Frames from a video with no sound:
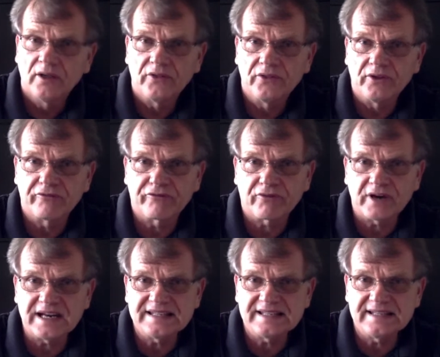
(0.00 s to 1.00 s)
the
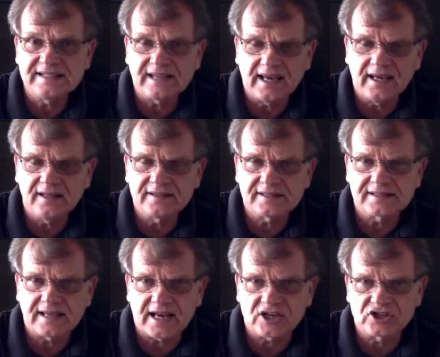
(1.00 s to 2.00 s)
phrases, and the
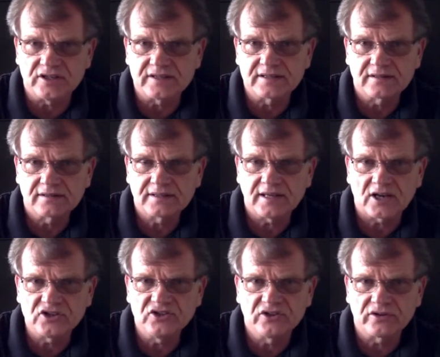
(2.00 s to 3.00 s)
sections.
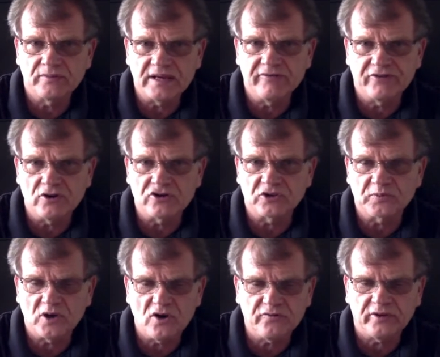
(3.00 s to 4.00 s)
Sections is our main focus, but
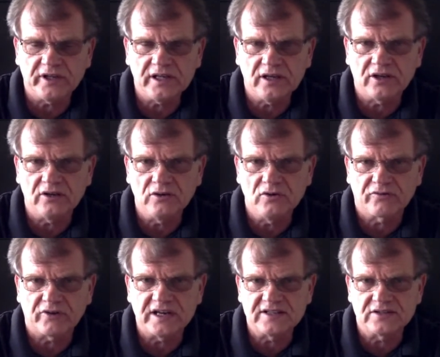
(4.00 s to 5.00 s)
hopefully you can do the
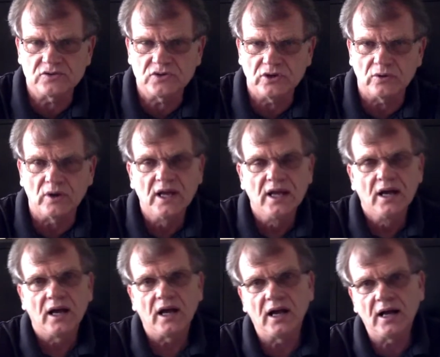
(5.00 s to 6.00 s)
phrases too.
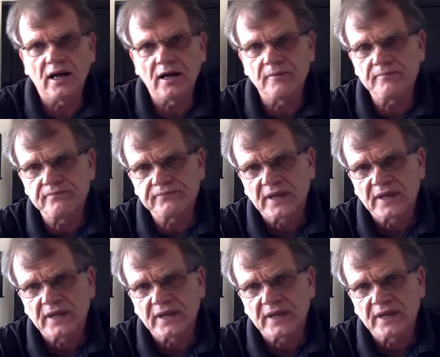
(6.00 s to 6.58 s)
Now,